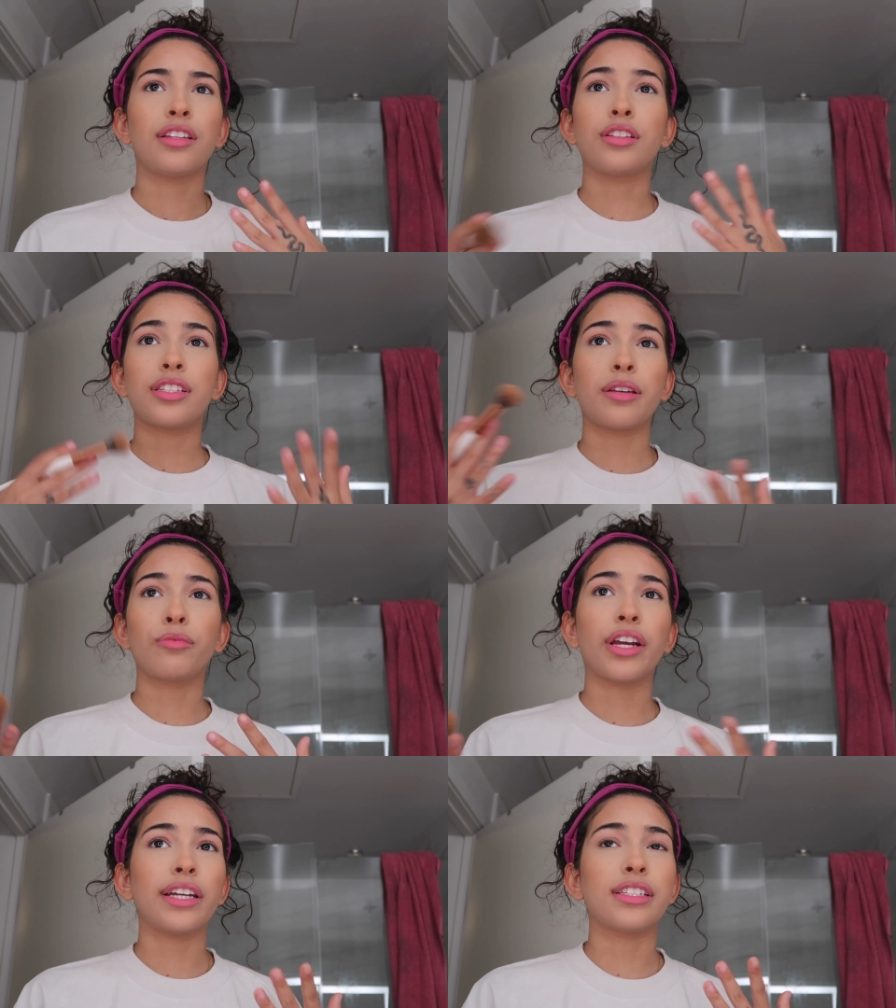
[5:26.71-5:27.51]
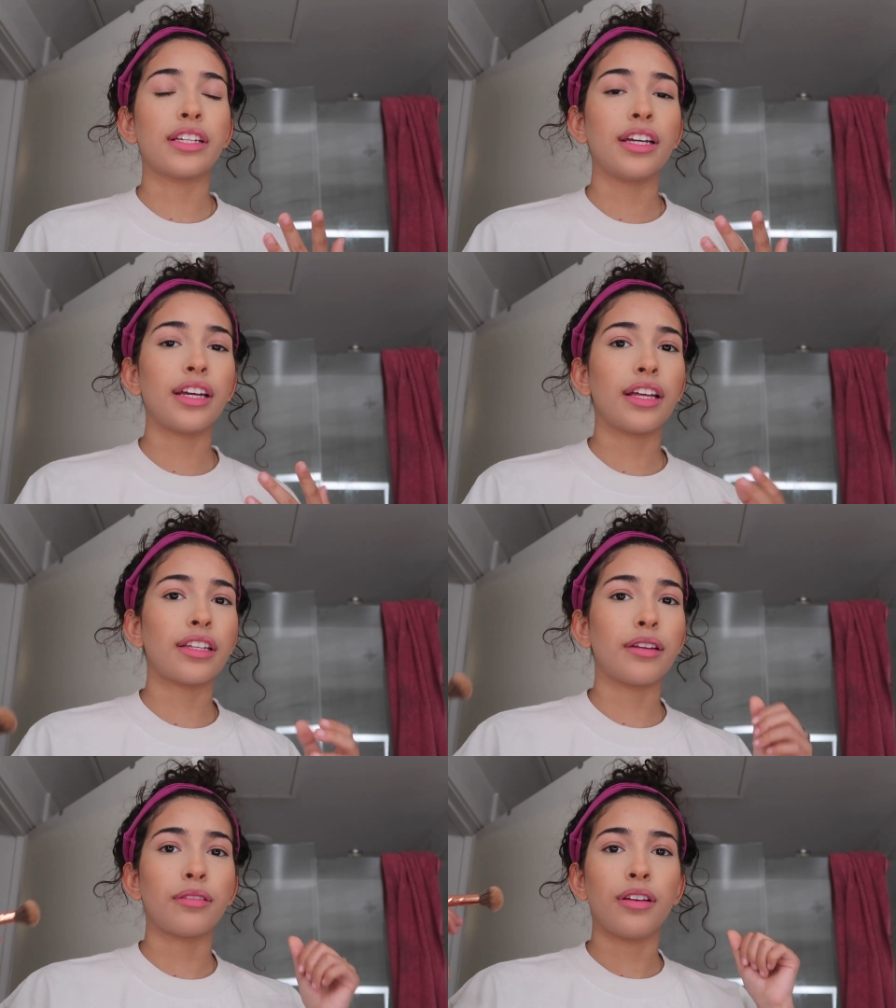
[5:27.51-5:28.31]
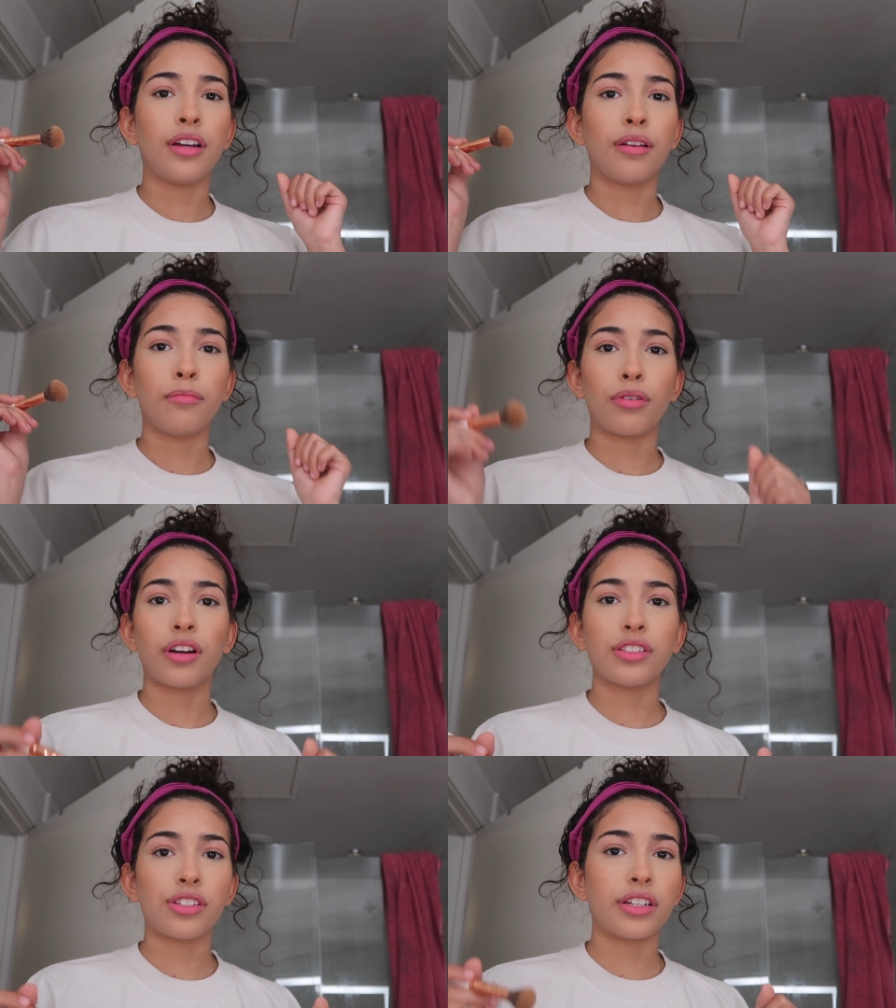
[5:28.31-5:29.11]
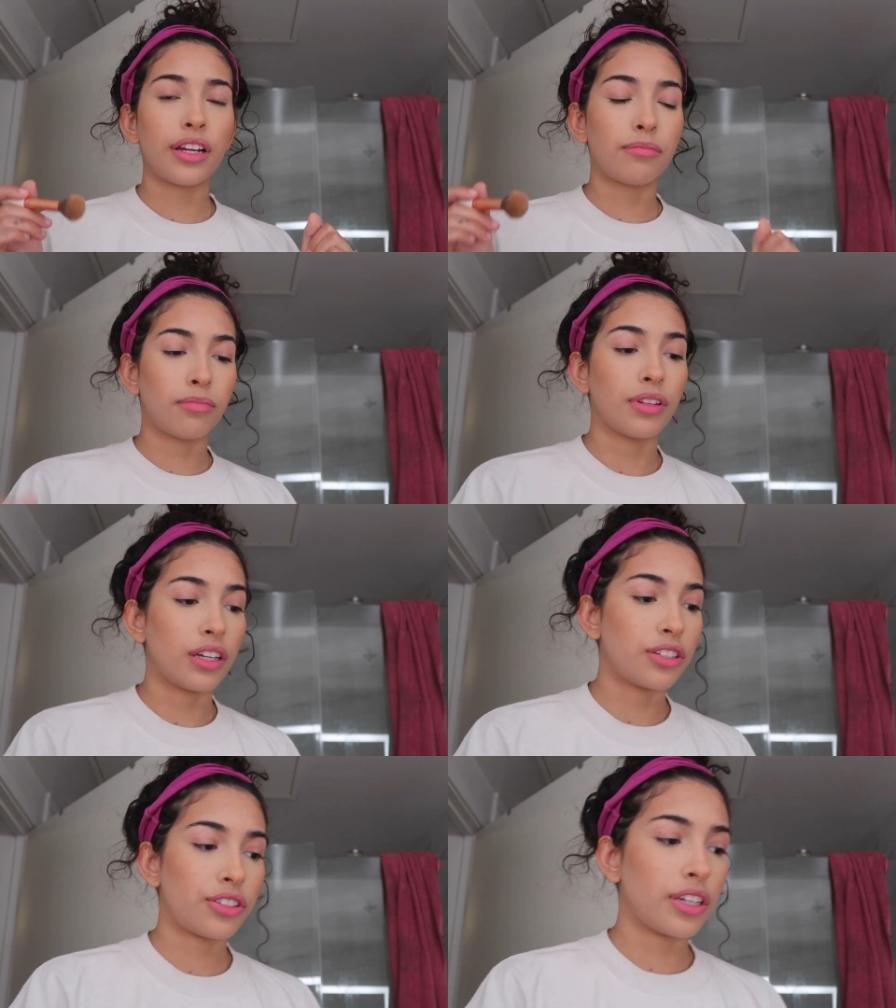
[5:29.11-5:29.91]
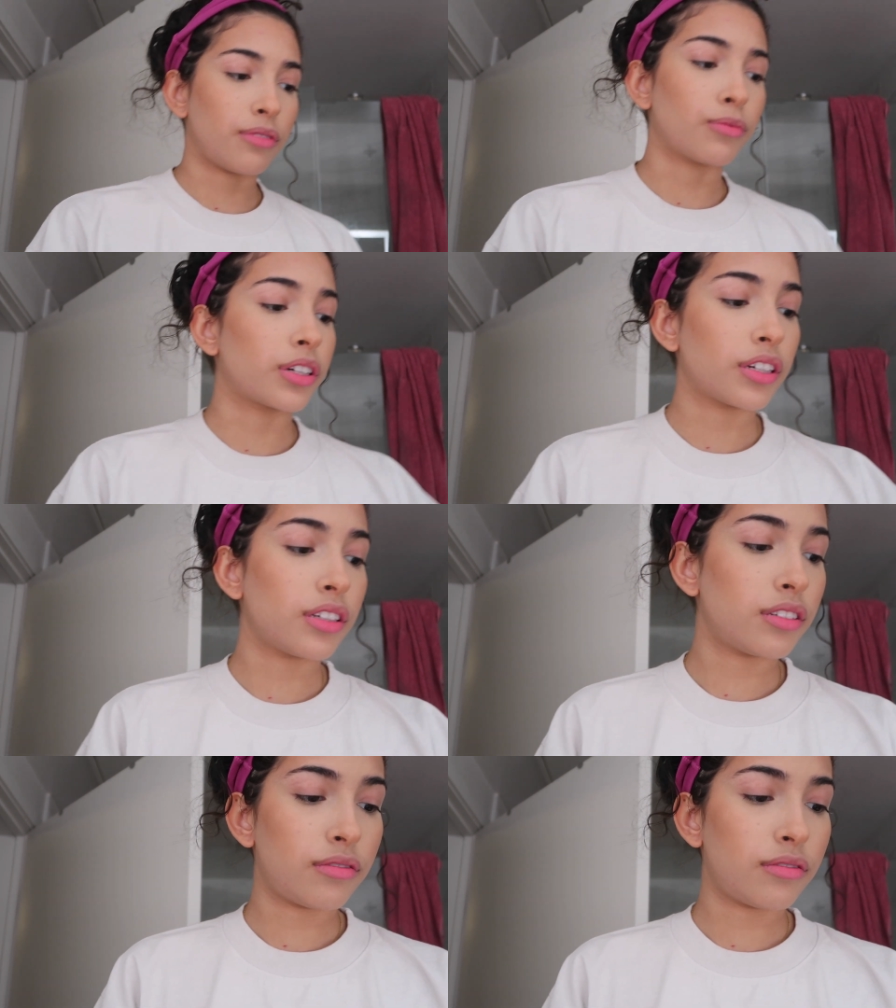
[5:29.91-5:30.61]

the same way I did it, and then bronzer and blush, and we're good.